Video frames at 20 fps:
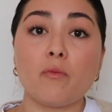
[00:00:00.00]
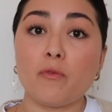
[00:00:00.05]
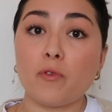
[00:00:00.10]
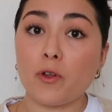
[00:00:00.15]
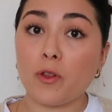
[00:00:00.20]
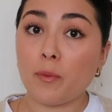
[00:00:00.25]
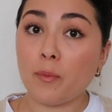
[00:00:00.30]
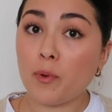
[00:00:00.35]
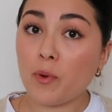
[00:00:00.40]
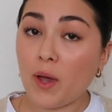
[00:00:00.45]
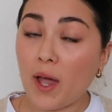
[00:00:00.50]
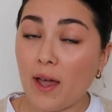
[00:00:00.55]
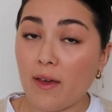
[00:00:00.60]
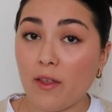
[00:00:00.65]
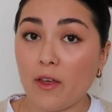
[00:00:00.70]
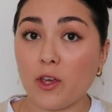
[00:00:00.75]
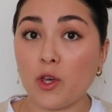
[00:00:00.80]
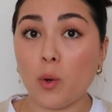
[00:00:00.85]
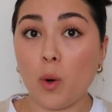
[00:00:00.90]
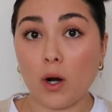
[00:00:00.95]
for the bouquet
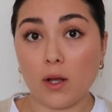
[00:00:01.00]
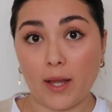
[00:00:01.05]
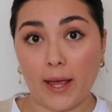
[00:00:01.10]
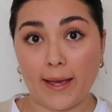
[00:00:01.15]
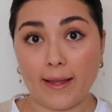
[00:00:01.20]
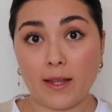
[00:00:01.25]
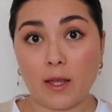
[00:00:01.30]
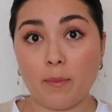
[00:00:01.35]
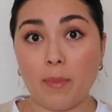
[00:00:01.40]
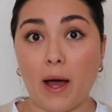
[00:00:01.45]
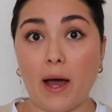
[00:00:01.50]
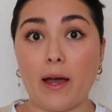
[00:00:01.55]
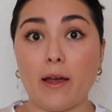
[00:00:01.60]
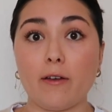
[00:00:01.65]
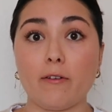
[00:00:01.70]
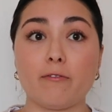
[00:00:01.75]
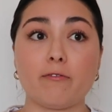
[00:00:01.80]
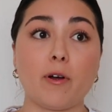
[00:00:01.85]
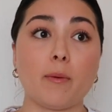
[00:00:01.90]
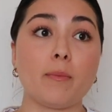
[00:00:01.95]
that you are likely
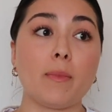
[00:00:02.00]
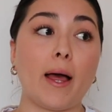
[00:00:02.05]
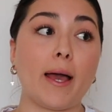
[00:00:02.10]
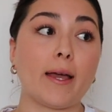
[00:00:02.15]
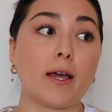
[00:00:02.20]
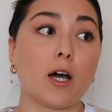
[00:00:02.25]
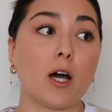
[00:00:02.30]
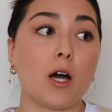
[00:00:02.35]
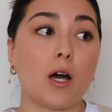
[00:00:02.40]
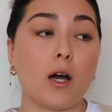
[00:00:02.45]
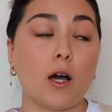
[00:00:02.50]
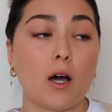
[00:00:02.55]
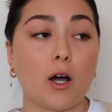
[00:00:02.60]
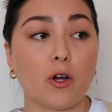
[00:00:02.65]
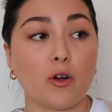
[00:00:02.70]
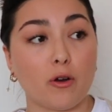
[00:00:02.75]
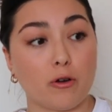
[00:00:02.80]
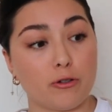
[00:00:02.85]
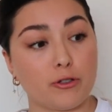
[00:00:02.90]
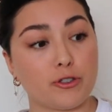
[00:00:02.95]
buying from like a
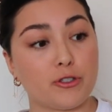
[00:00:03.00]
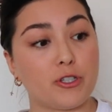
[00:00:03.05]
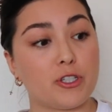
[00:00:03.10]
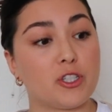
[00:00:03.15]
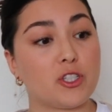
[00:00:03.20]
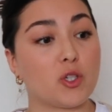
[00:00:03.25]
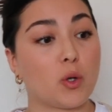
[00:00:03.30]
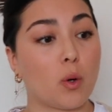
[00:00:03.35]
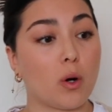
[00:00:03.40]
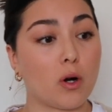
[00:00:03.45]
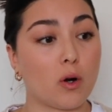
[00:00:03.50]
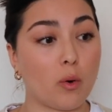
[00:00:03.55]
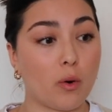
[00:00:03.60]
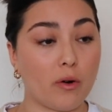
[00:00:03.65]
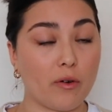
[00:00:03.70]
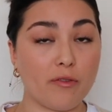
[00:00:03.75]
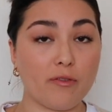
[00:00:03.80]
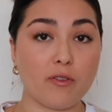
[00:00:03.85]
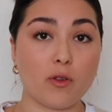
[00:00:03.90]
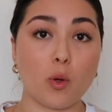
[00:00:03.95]
grocery store
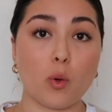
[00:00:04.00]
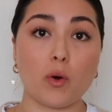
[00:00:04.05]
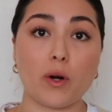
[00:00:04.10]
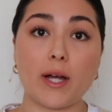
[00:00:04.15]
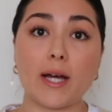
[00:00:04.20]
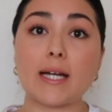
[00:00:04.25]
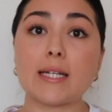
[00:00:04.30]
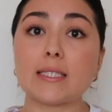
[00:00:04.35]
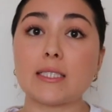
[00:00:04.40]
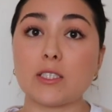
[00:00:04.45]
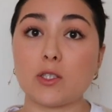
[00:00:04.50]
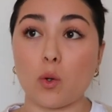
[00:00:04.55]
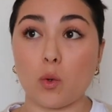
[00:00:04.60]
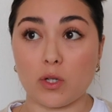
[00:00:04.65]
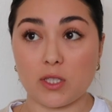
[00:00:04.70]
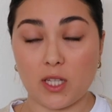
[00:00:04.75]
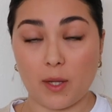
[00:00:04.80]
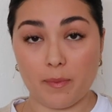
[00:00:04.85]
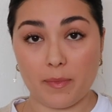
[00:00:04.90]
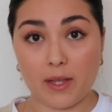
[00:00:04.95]
or a florist
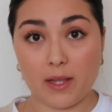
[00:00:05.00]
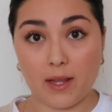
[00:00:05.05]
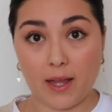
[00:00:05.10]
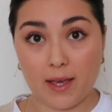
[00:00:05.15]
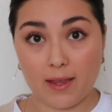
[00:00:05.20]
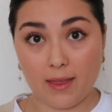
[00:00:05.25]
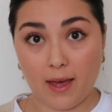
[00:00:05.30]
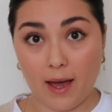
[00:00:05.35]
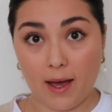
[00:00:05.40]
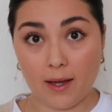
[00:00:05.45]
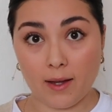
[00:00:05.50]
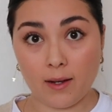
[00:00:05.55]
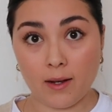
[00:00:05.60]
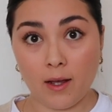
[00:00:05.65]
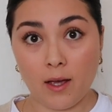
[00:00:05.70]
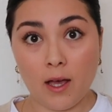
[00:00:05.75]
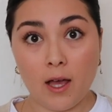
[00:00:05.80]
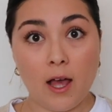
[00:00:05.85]
or something like that,